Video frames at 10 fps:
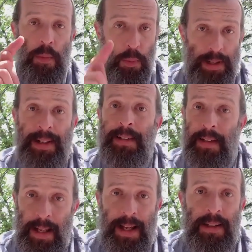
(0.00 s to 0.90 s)
working in the
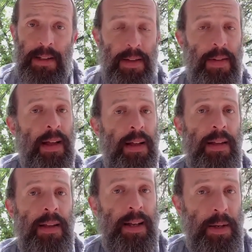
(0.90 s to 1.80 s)
land,
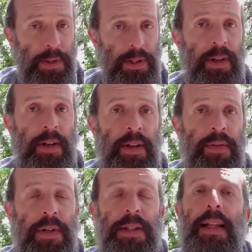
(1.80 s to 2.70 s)
like it was started in the
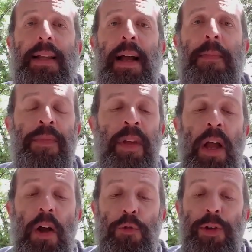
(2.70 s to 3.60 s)
first Aliyah,
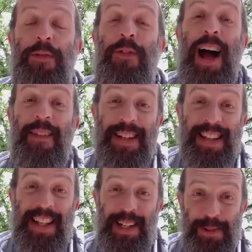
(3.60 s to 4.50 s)
reviving
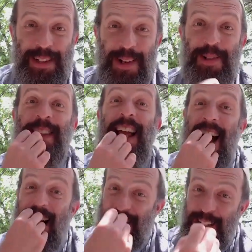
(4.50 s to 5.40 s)
the Hebrew language
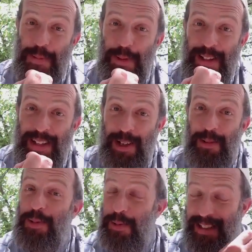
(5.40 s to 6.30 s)
as a spoken
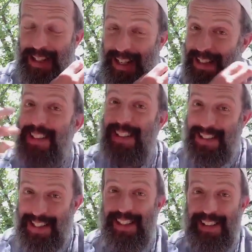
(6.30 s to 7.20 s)
language, which they
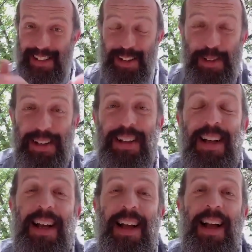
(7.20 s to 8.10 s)
succeeded in doing,
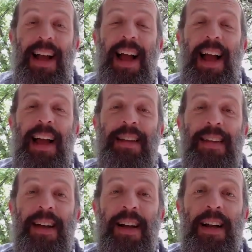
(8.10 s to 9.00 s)

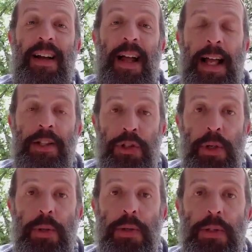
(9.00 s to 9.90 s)
and
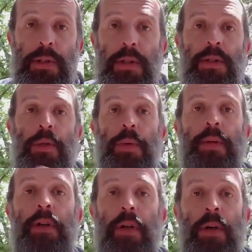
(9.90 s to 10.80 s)
Jews doing
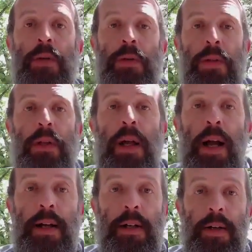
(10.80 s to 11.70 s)
their own
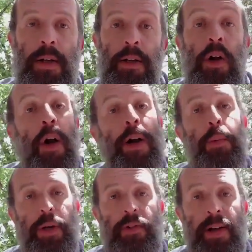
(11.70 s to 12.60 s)
guard
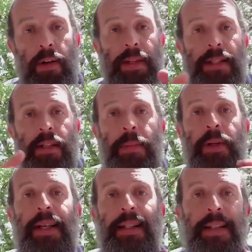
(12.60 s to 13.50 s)
work. Right, all these
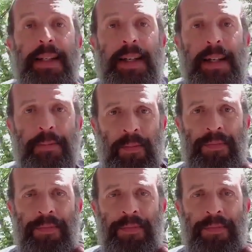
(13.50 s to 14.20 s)
communities needed